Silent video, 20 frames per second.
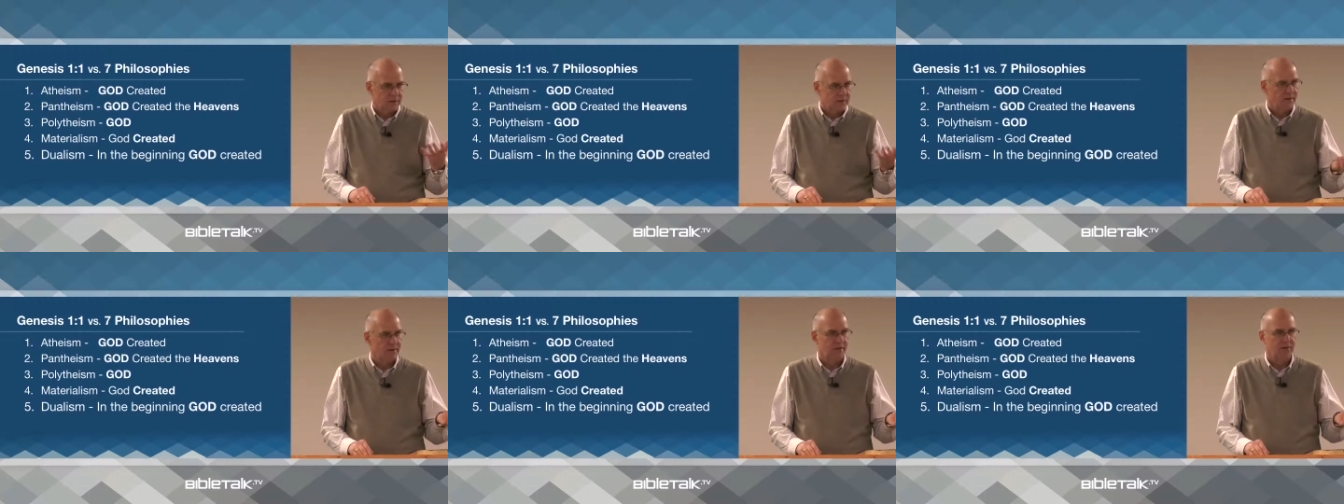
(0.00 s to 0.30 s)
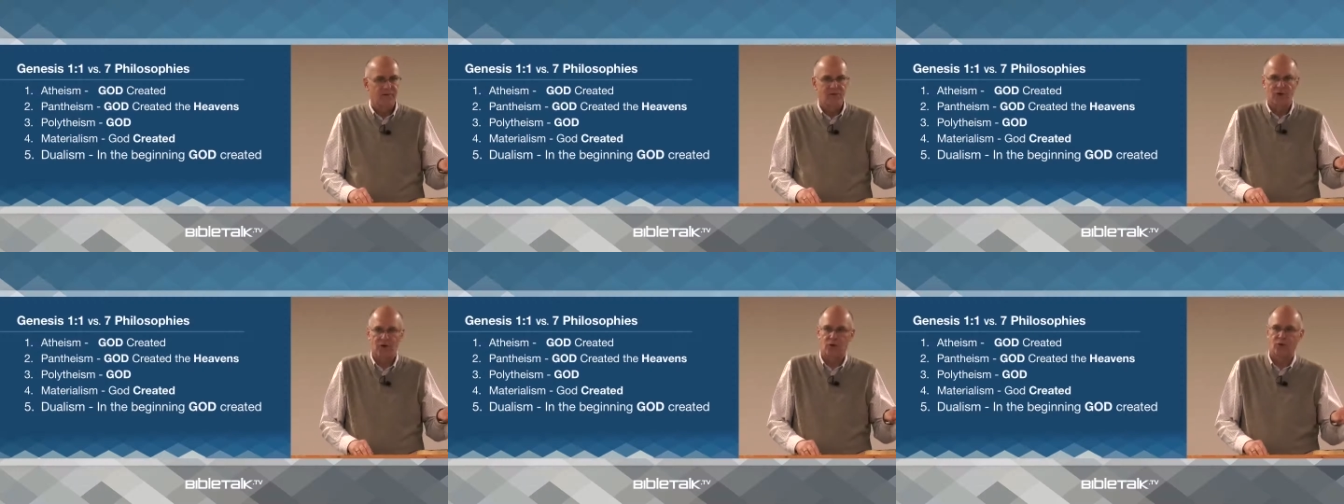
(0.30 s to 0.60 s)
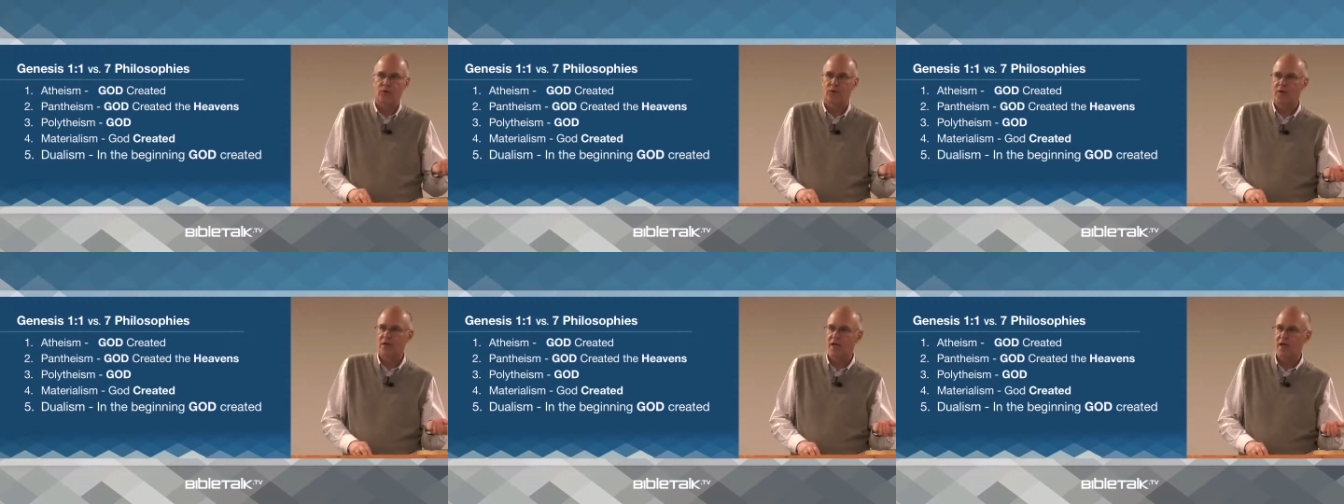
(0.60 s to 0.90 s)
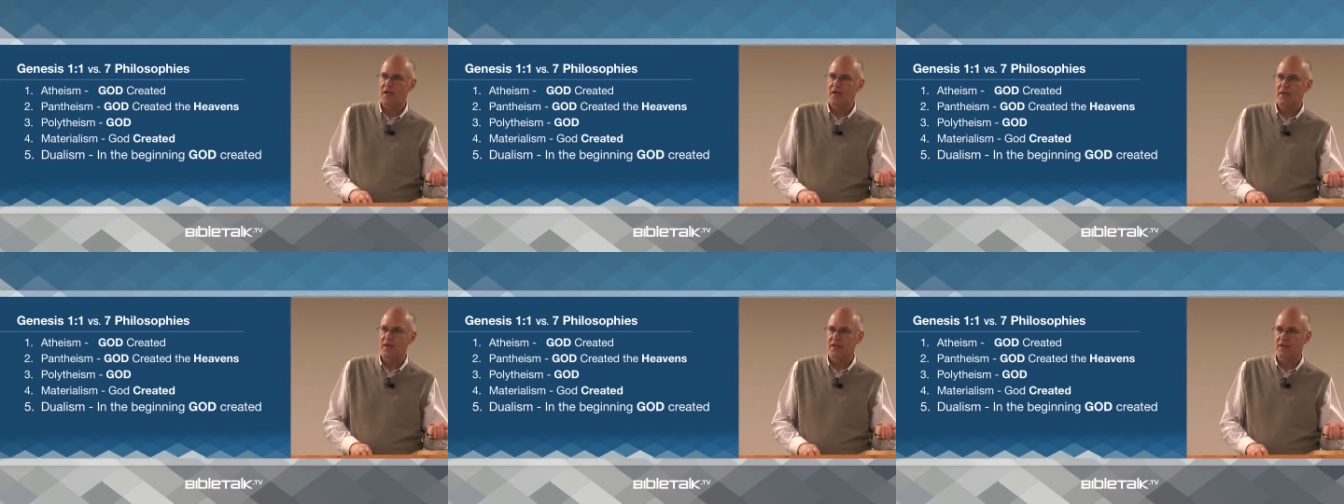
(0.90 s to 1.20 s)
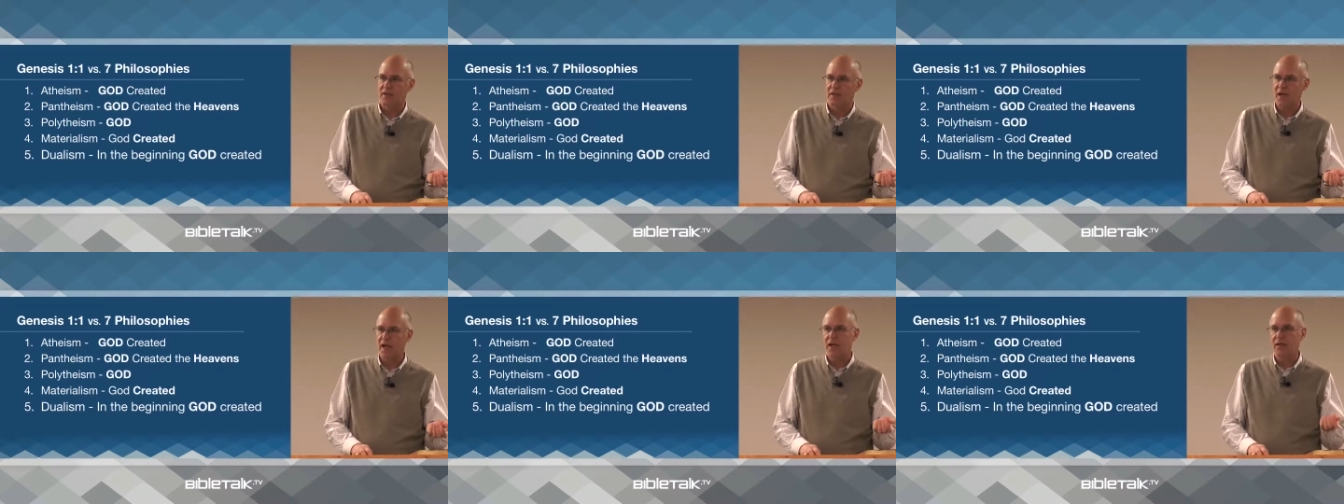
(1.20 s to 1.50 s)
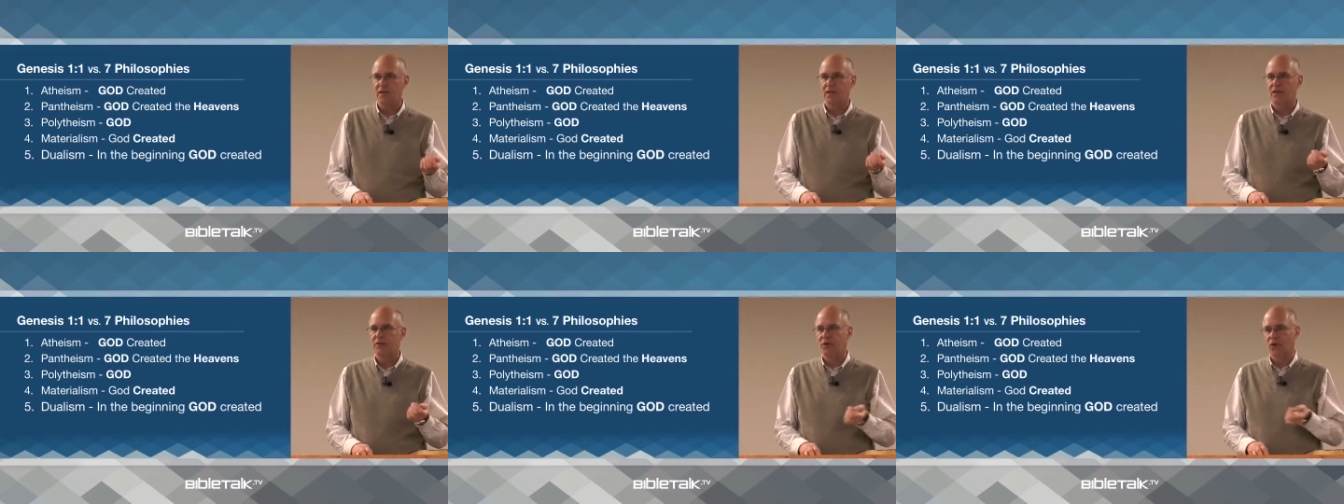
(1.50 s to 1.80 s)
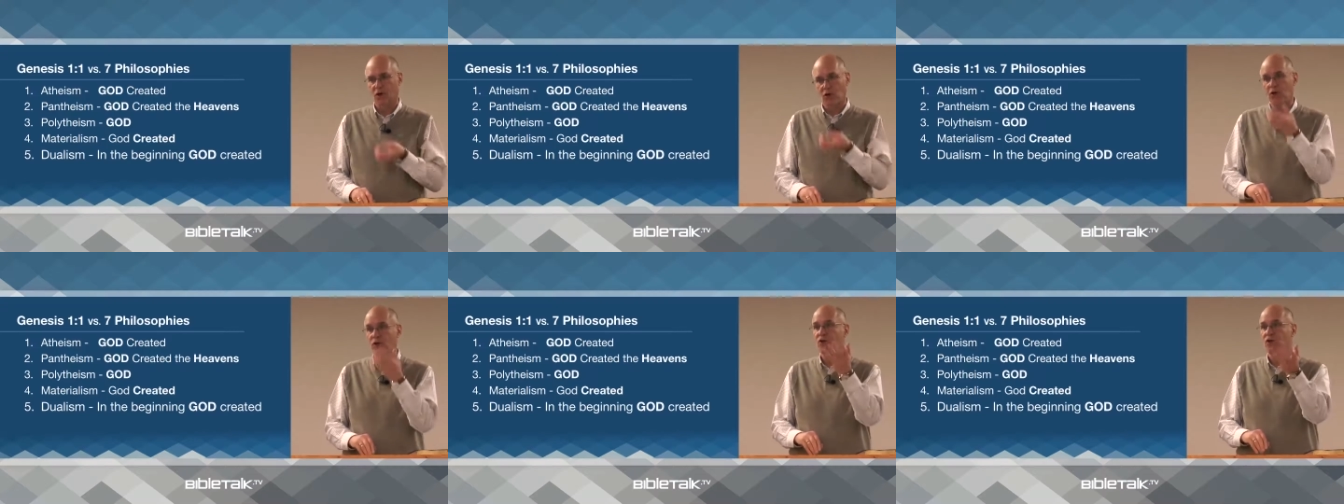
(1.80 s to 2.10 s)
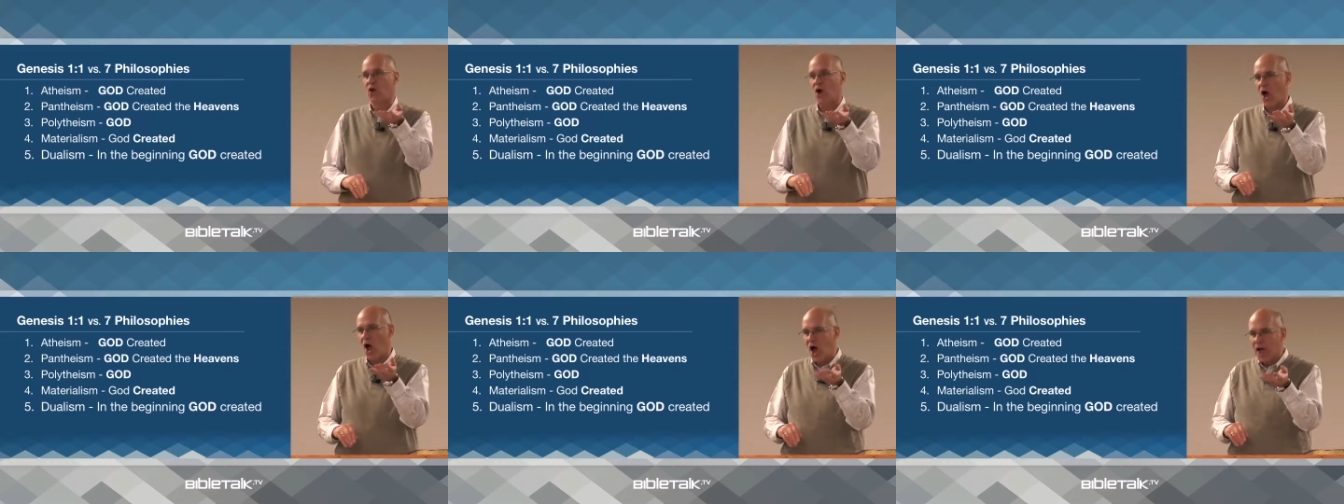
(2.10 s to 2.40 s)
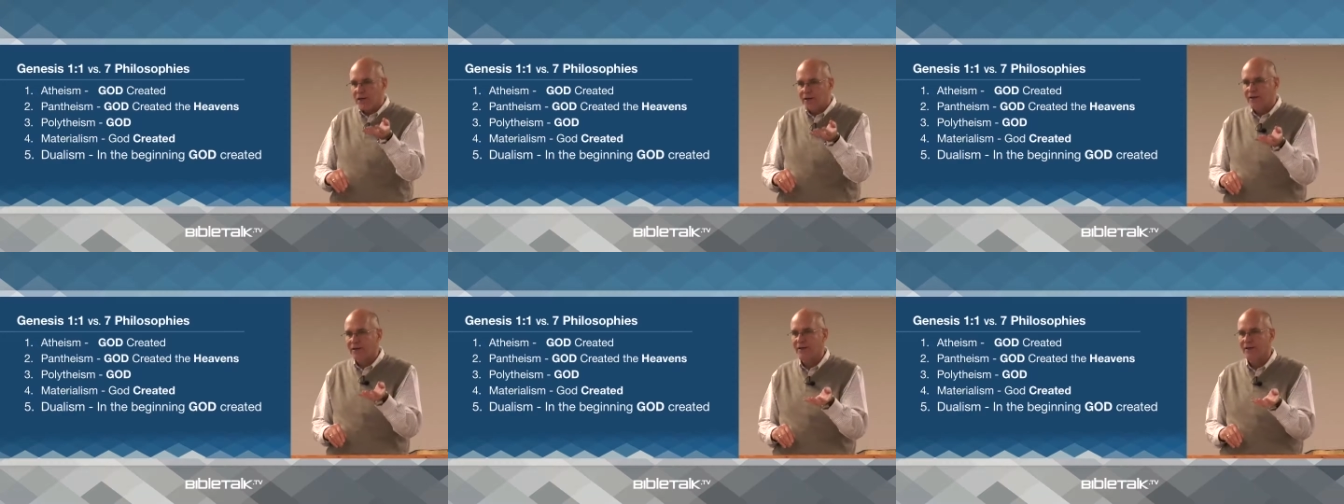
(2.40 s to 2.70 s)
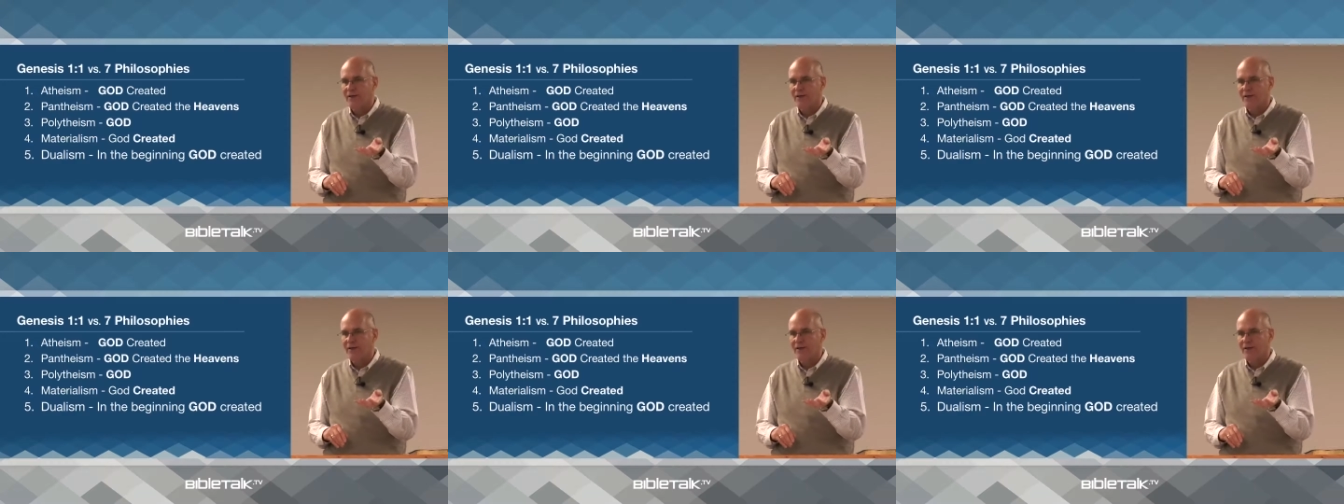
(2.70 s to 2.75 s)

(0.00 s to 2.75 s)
did the creating. Not the good God